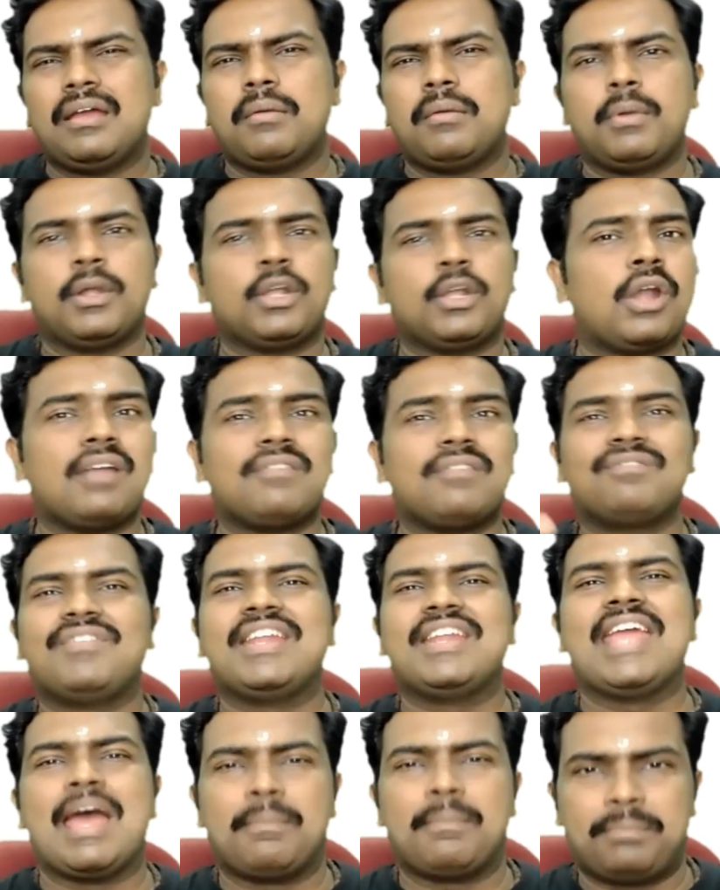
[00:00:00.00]
but not
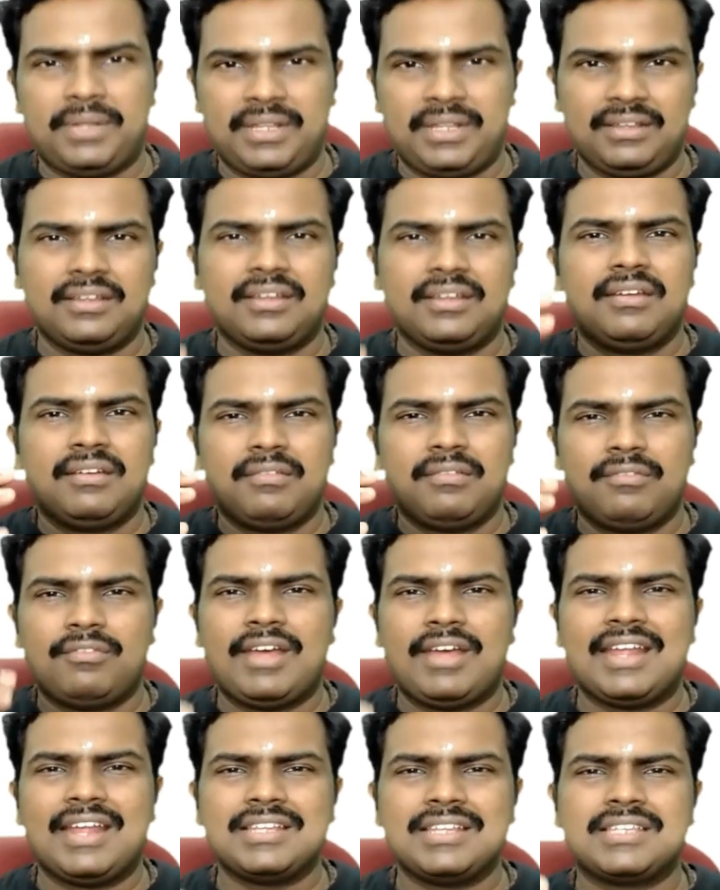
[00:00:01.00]
very happy.
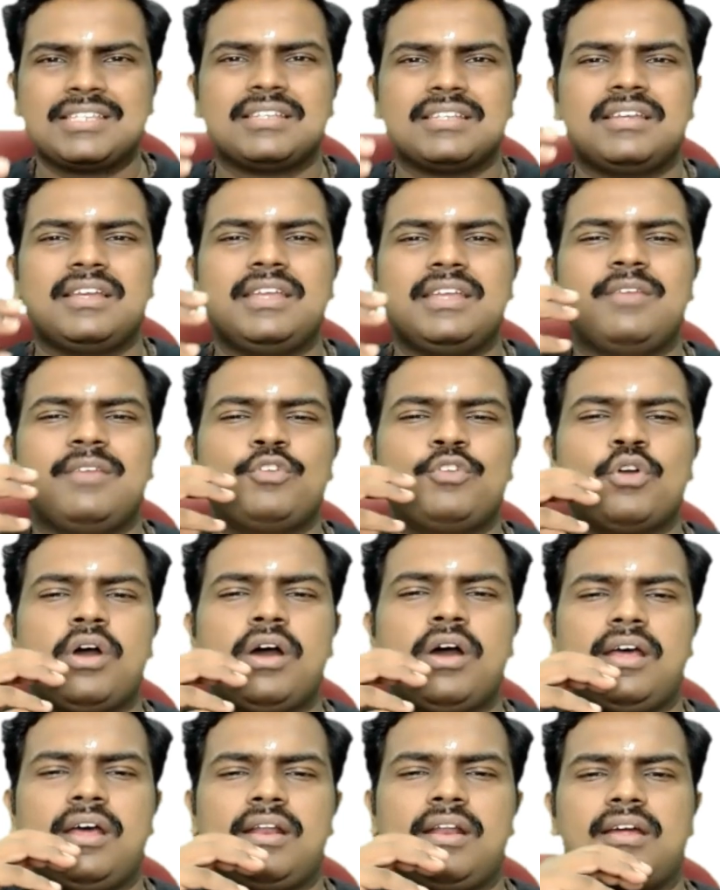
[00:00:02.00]
Whereas if you
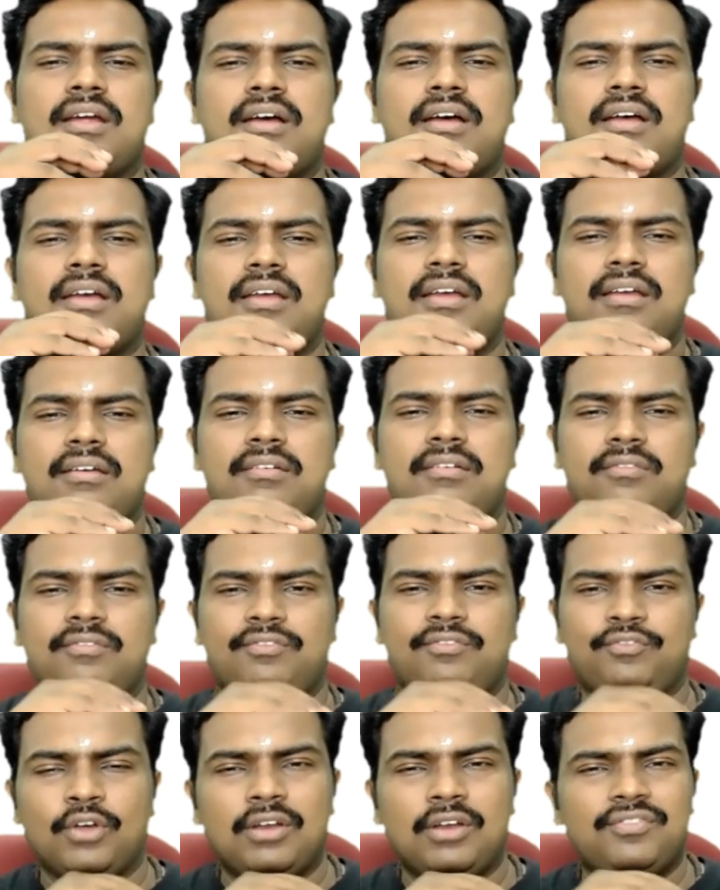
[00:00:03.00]
are
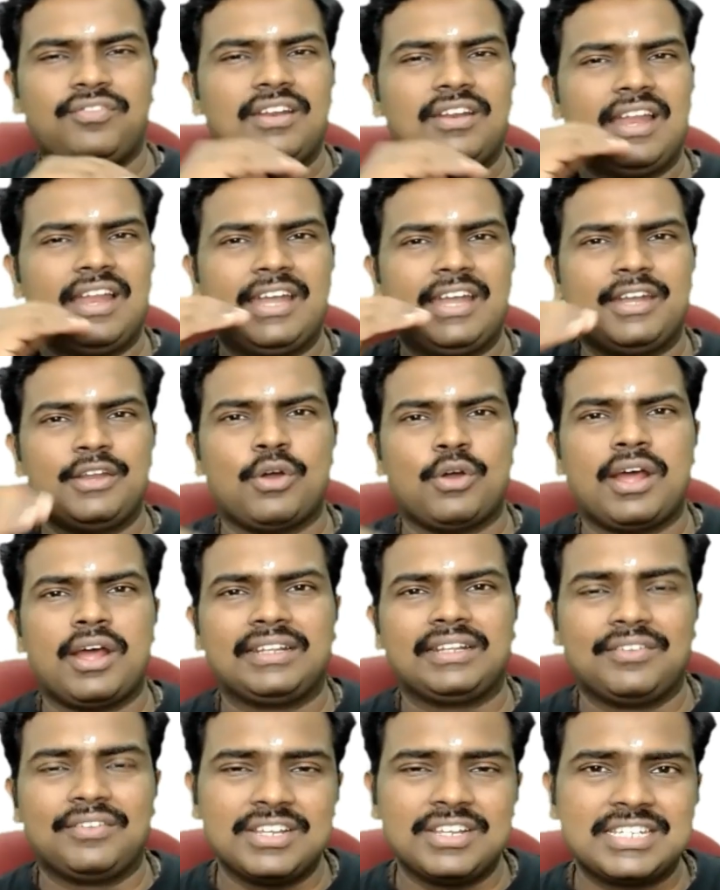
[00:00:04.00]
fulfill and you are
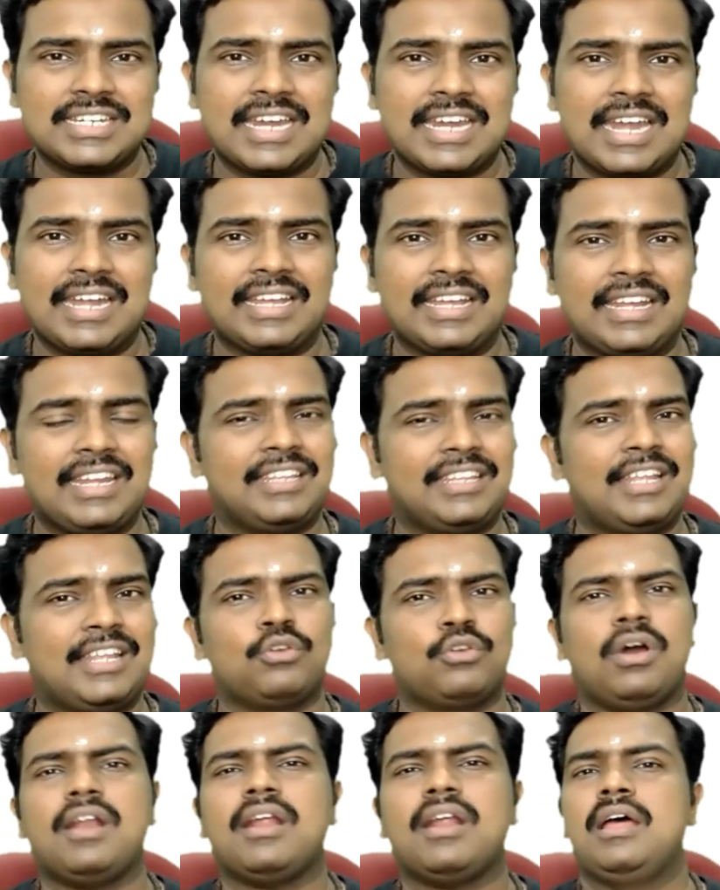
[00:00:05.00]
in the first category, then
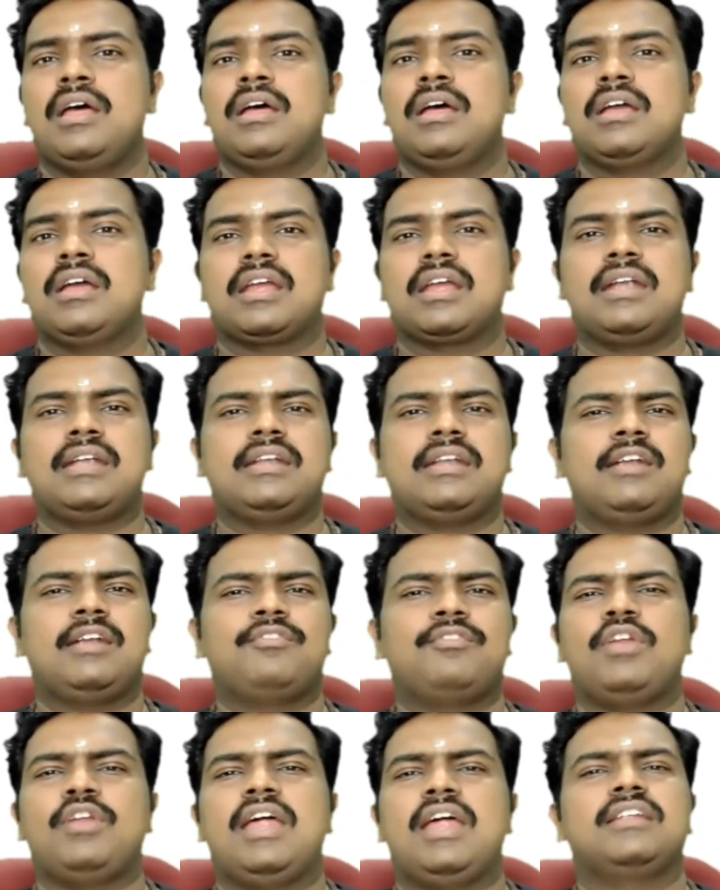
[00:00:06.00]
you are
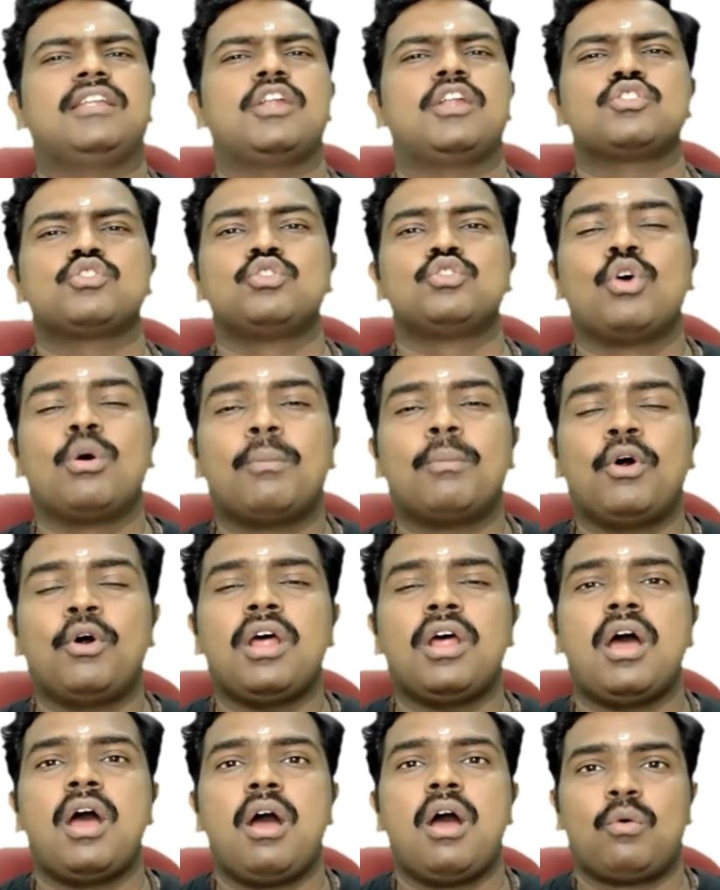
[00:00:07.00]
contentful and there is no
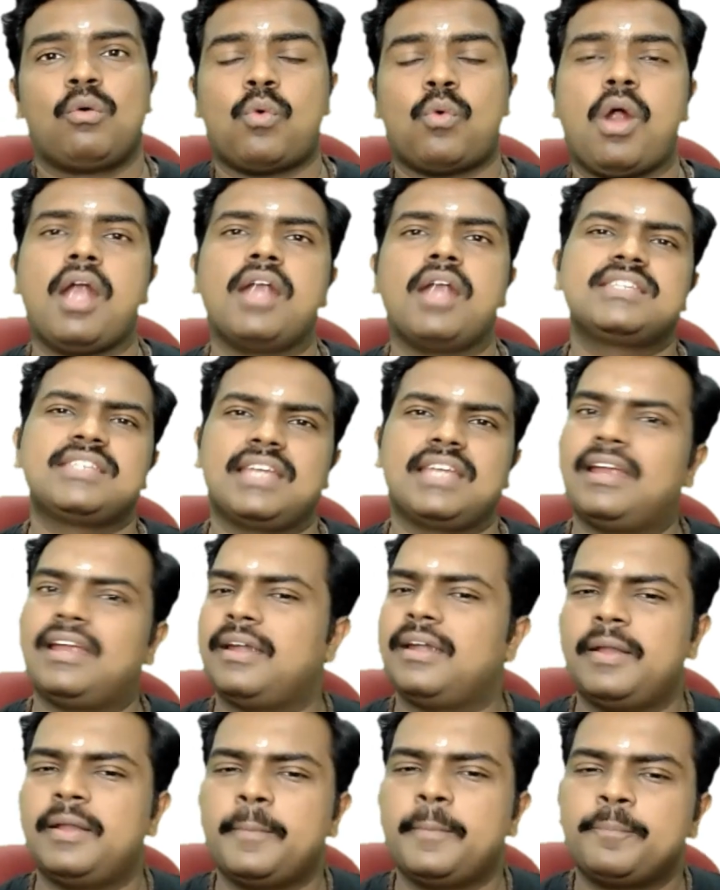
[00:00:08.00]
more wants
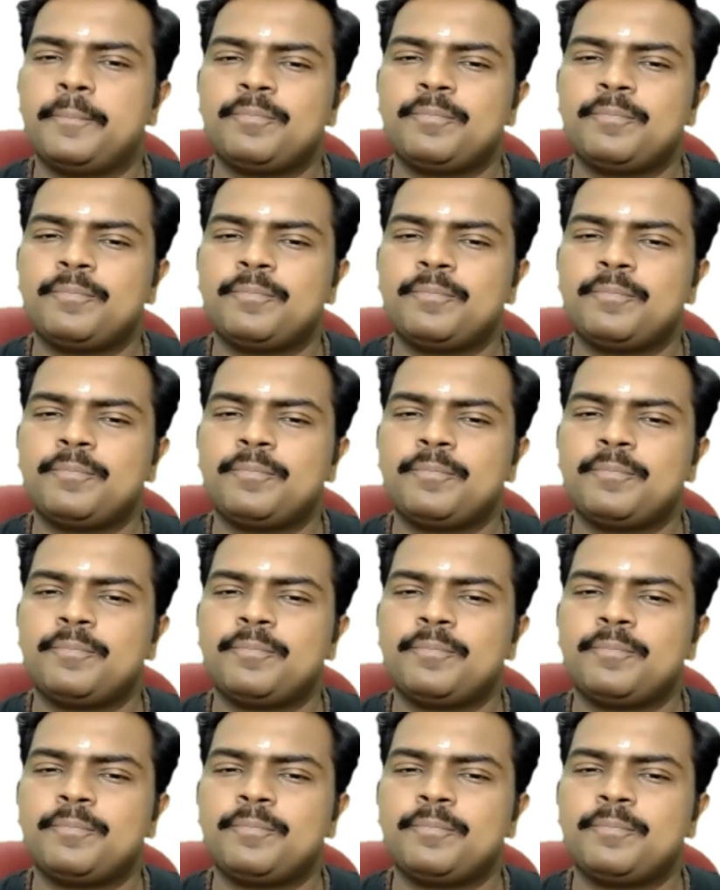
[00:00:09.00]
ahead.